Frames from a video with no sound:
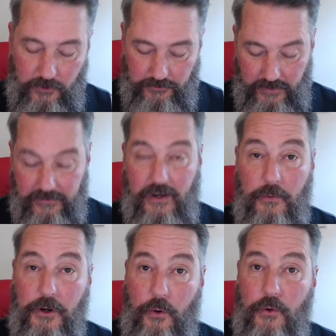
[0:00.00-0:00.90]
So I said, I'm
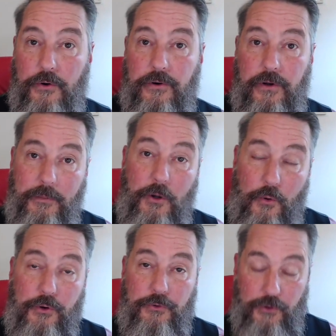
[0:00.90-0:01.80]
going to
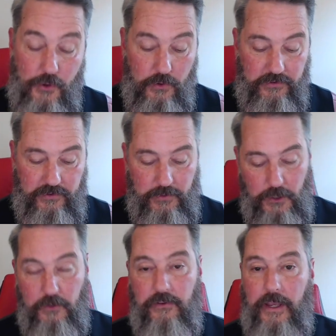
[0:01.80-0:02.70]
order two and see what it
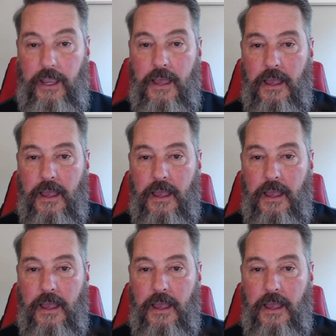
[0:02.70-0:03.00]
looks like.